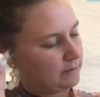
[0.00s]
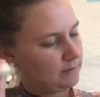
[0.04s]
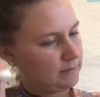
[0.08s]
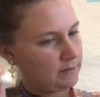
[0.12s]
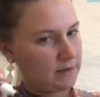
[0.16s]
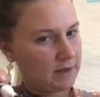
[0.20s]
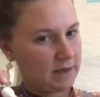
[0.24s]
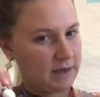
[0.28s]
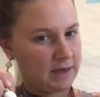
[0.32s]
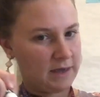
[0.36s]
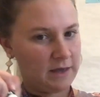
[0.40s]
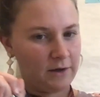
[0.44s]

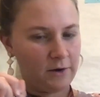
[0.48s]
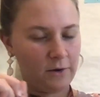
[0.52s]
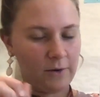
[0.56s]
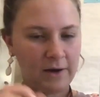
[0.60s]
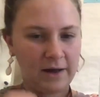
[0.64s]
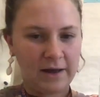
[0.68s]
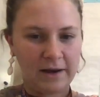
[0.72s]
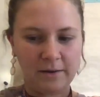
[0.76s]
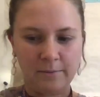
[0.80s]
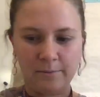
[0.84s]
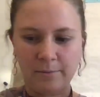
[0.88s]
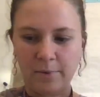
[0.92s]
Okay, go
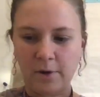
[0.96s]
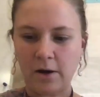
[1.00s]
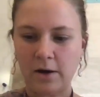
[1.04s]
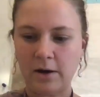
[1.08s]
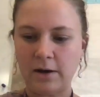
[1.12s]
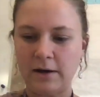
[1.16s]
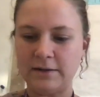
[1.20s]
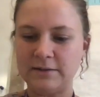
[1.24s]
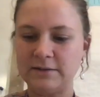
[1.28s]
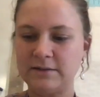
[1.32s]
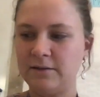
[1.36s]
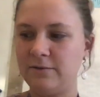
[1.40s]
ahead and
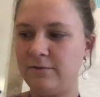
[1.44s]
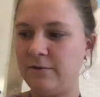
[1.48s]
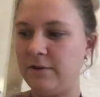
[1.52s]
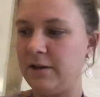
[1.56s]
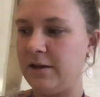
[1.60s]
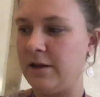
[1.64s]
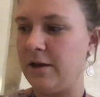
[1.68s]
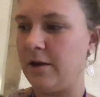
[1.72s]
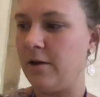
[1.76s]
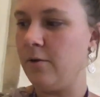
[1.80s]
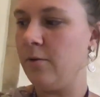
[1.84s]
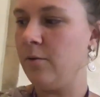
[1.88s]
pause the
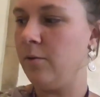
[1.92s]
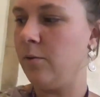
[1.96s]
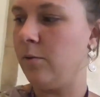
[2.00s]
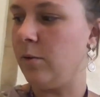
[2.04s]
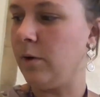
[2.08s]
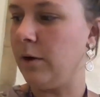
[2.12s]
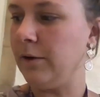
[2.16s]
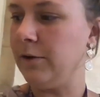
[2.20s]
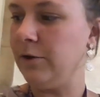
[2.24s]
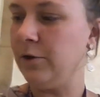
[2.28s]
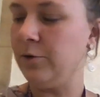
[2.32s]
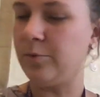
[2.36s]
video
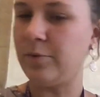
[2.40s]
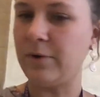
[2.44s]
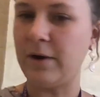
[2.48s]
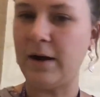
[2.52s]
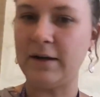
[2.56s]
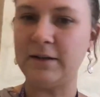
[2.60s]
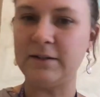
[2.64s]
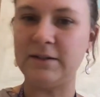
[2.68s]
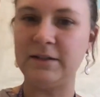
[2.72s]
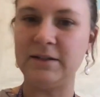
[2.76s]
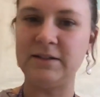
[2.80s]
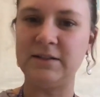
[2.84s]
while you
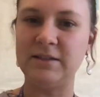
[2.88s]
practice